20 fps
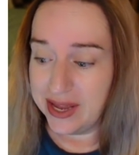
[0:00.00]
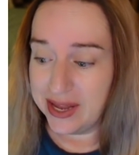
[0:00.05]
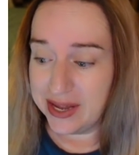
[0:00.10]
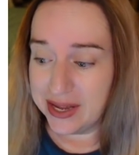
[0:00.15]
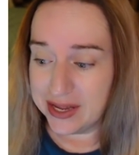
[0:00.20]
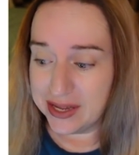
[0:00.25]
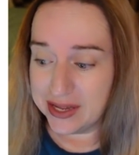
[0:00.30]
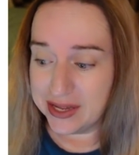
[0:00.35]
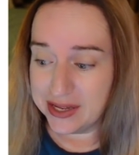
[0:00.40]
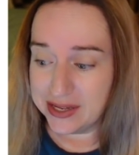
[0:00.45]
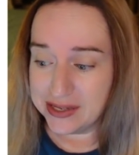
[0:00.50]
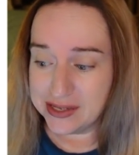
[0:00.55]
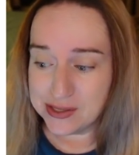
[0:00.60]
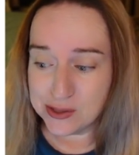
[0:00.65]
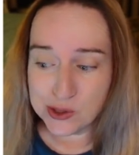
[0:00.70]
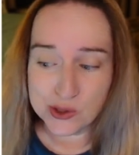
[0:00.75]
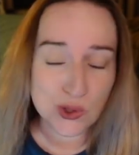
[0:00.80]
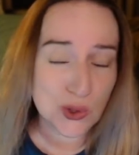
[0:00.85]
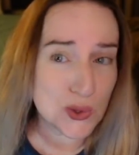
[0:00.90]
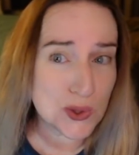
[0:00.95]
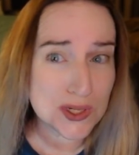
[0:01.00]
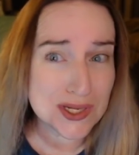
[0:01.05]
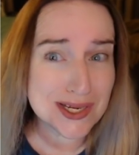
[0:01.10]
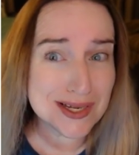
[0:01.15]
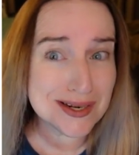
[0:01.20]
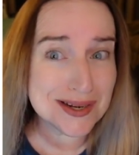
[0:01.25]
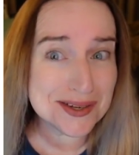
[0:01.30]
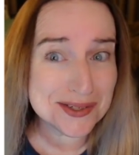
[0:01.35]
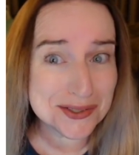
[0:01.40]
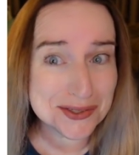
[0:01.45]
and it sold
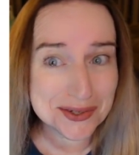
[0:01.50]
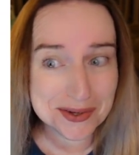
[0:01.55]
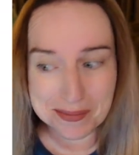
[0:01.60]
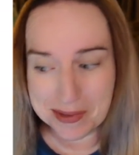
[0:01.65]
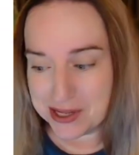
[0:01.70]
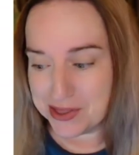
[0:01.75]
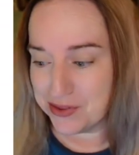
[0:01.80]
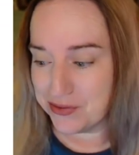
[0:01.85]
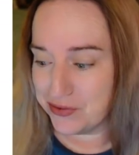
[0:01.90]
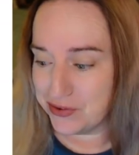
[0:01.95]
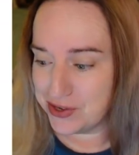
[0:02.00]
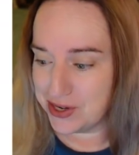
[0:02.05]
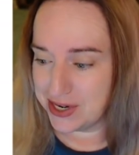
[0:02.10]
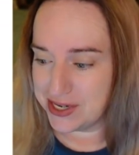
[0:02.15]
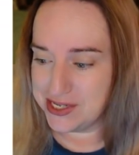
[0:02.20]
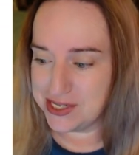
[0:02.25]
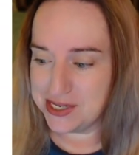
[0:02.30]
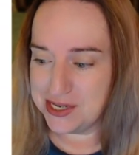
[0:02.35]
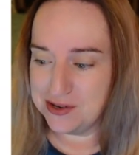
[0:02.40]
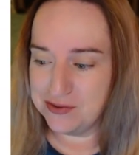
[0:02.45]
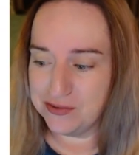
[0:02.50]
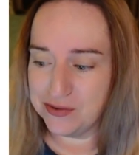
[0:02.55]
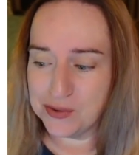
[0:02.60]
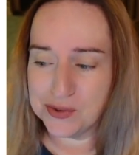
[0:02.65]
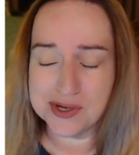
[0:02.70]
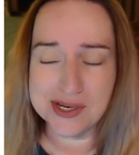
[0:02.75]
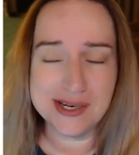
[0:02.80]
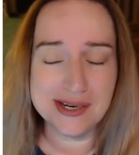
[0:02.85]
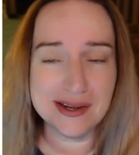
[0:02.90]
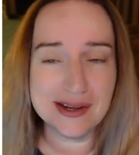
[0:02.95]
in under a month for nineteen
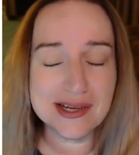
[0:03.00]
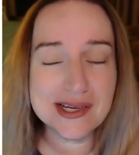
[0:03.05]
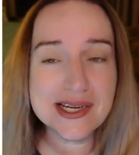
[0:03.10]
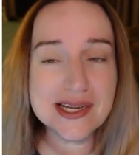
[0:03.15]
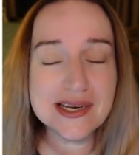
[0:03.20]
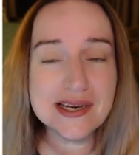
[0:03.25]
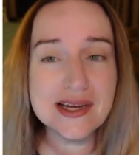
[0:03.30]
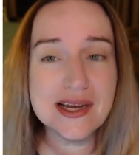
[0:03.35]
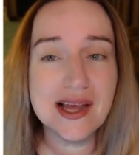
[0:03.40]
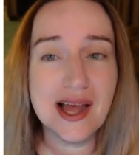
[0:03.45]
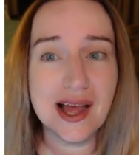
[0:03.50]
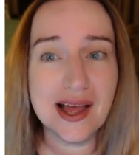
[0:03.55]
forty-nine.